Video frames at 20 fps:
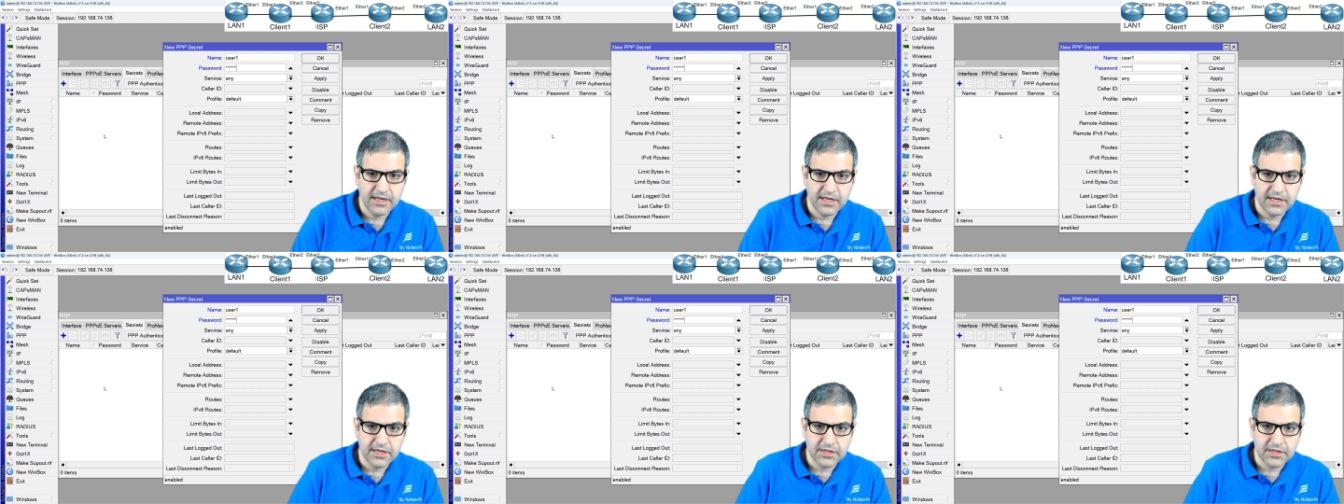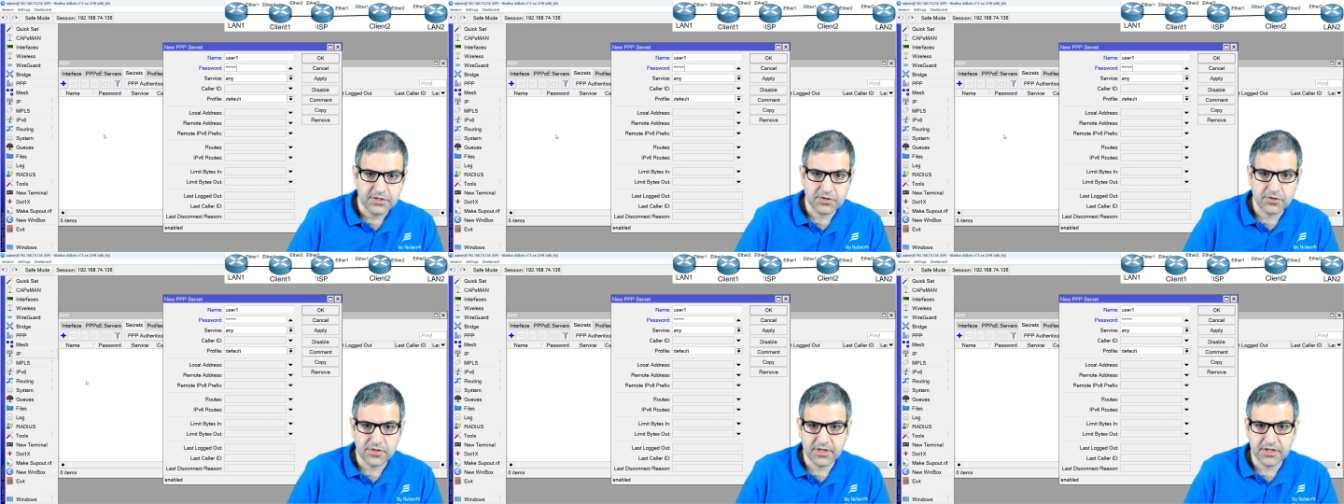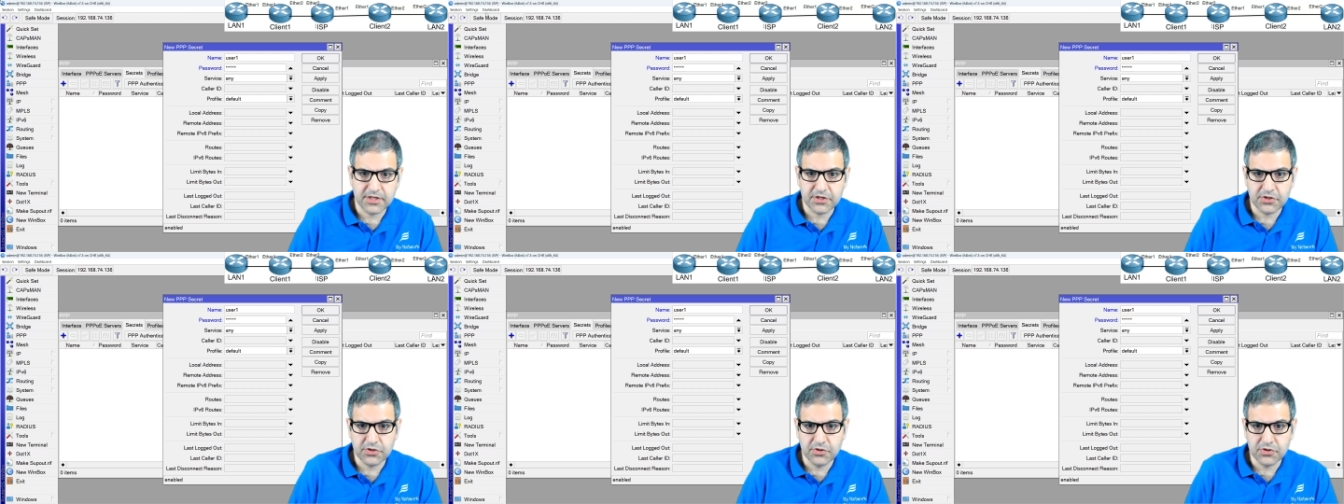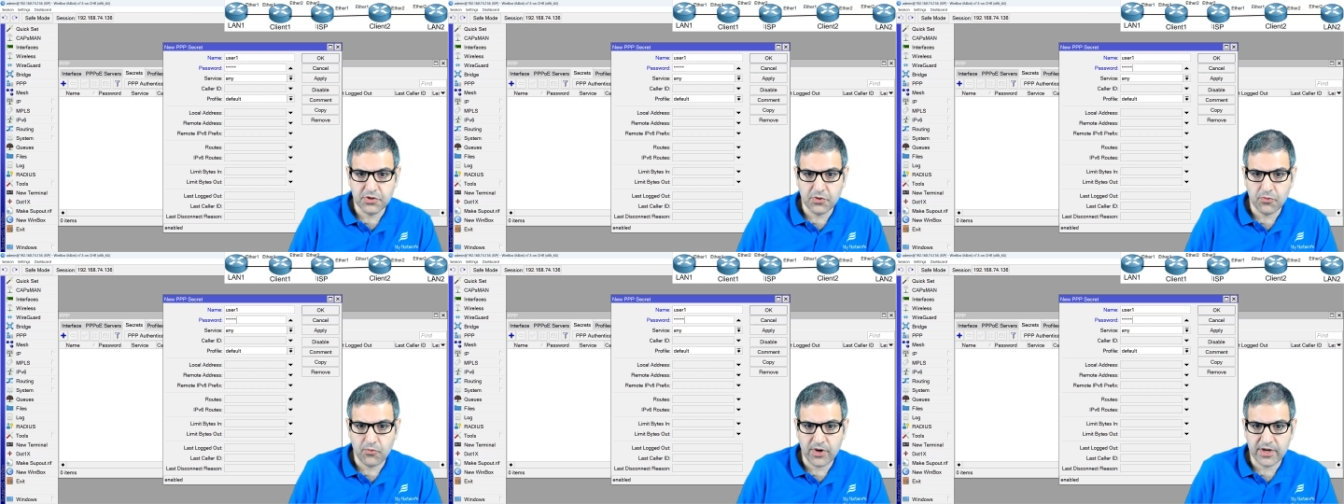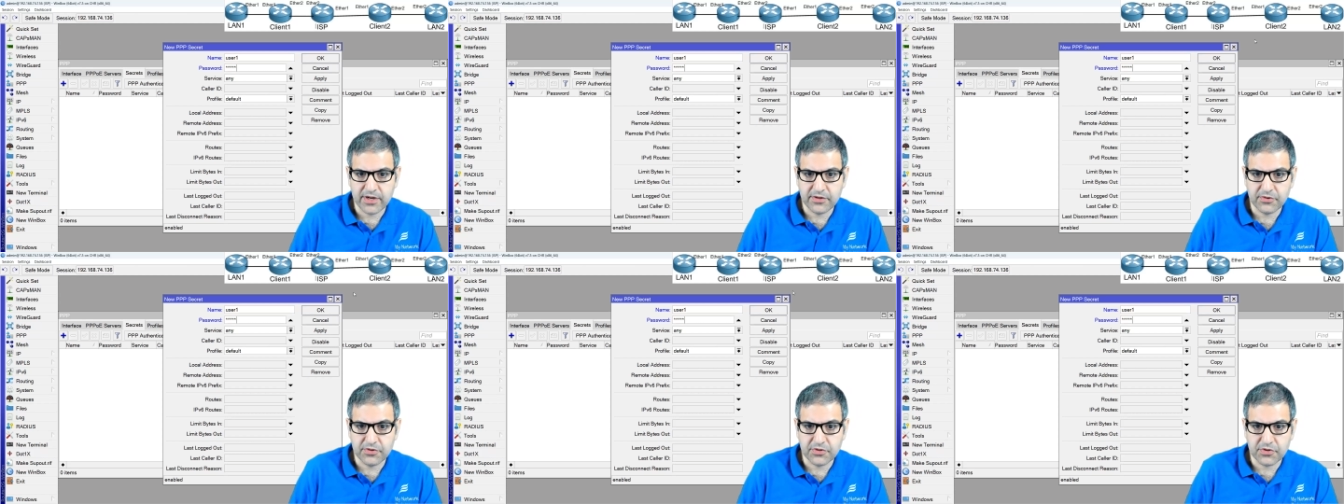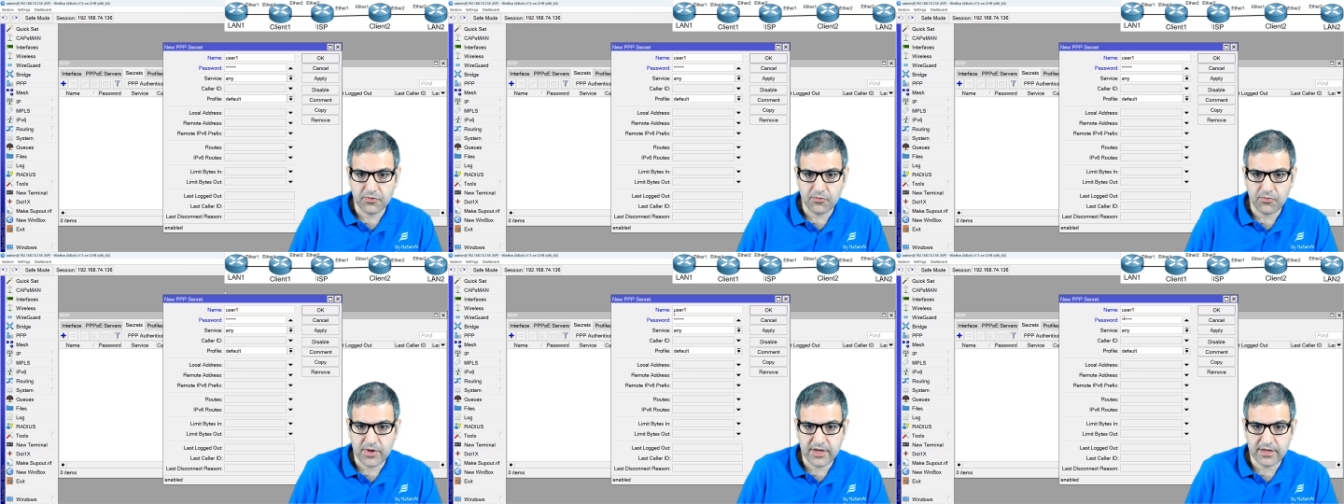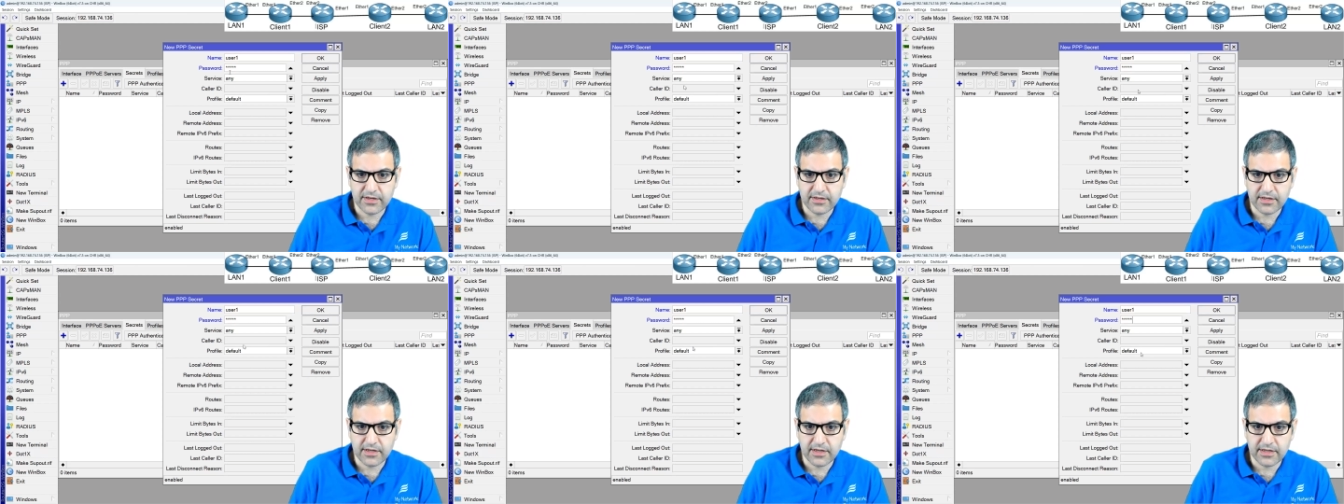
So that is user one, user one,